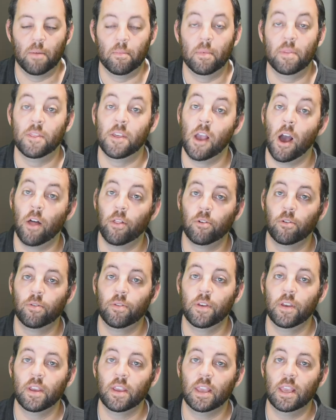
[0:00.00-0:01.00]
The other
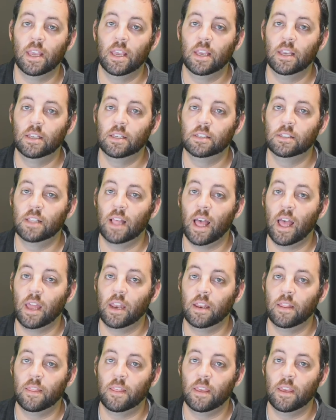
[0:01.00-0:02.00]
thing is
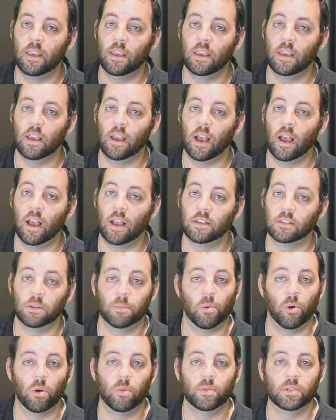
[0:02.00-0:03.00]
that the
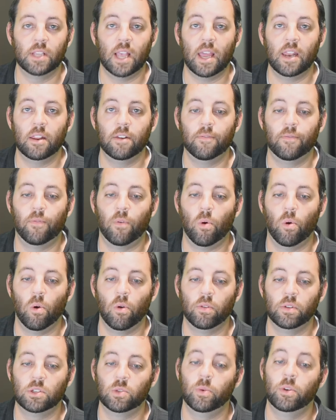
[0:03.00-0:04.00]
support was added for the
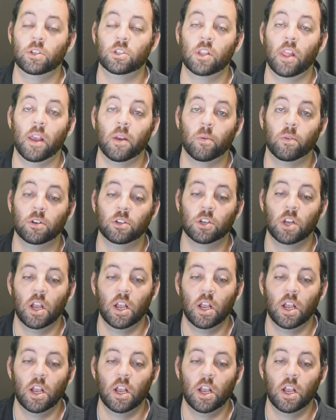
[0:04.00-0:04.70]
Swedish language.